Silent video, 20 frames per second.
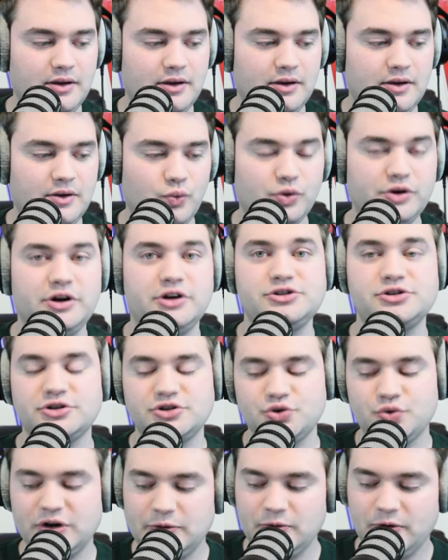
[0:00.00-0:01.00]

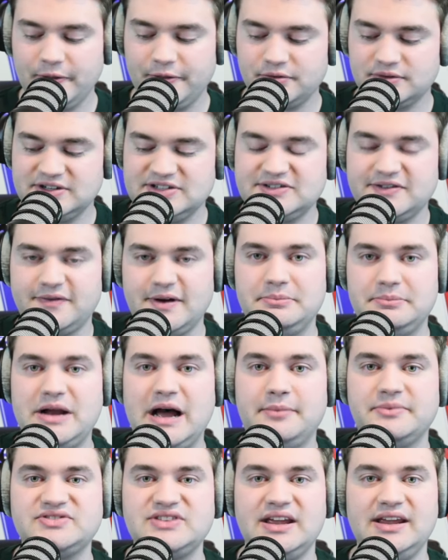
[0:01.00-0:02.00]
121 threes, if I'm
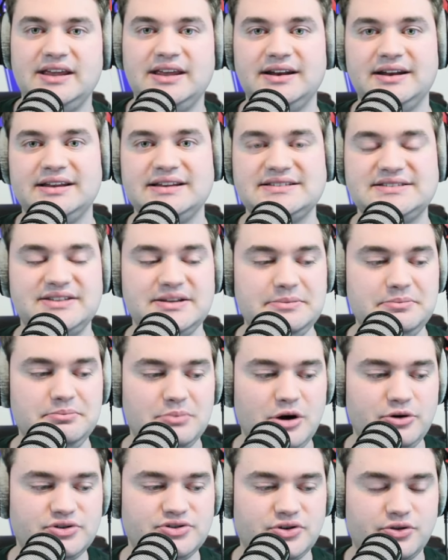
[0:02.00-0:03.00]
not mistaken, is the
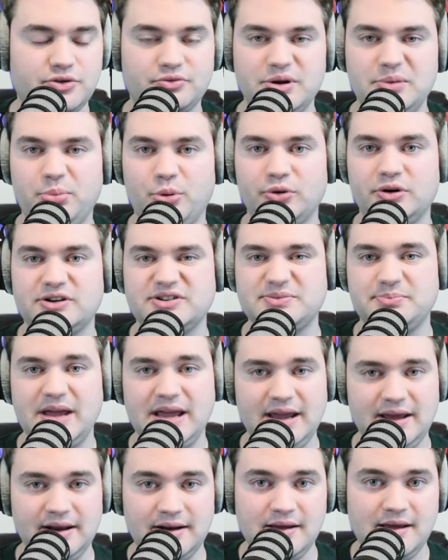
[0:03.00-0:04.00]
most three-pointers
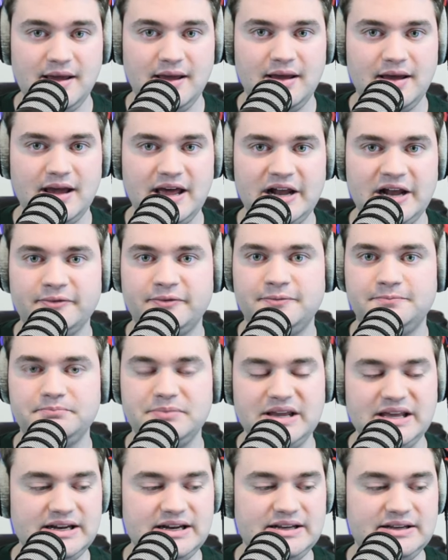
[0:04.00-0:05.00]
made out of
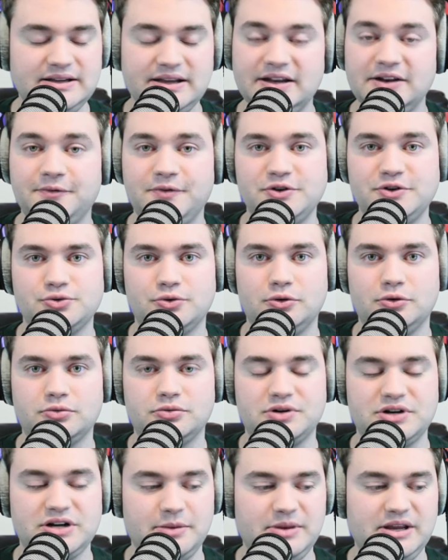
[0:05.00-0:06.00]
any
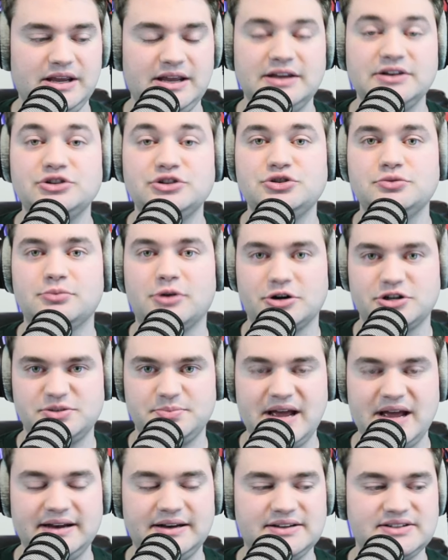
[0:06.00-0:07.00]
individual coming into March
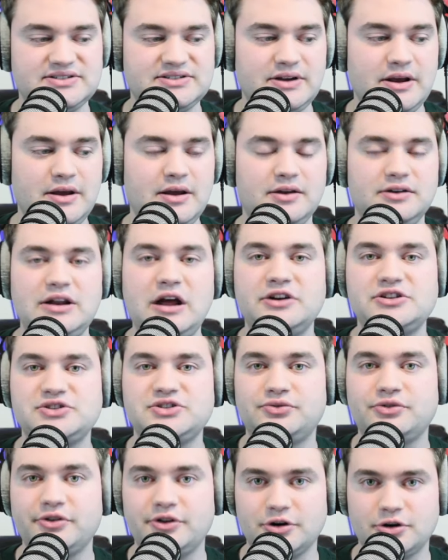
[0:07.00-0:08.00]
Madness, not
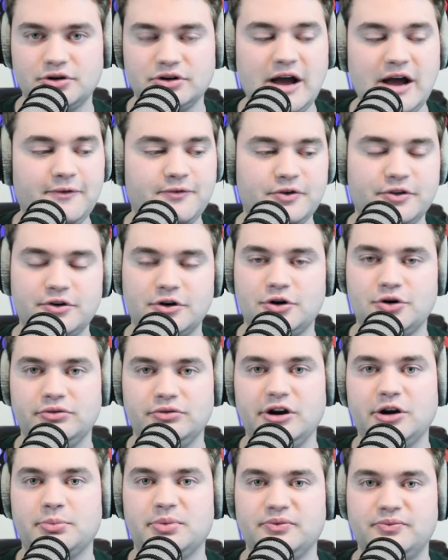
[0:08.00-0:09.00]
for their
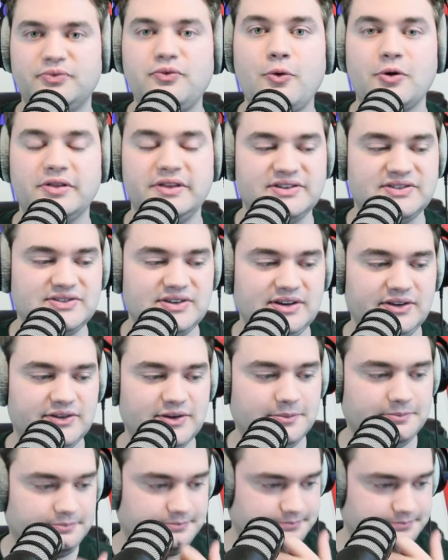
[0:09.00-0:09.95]
career, but for this season.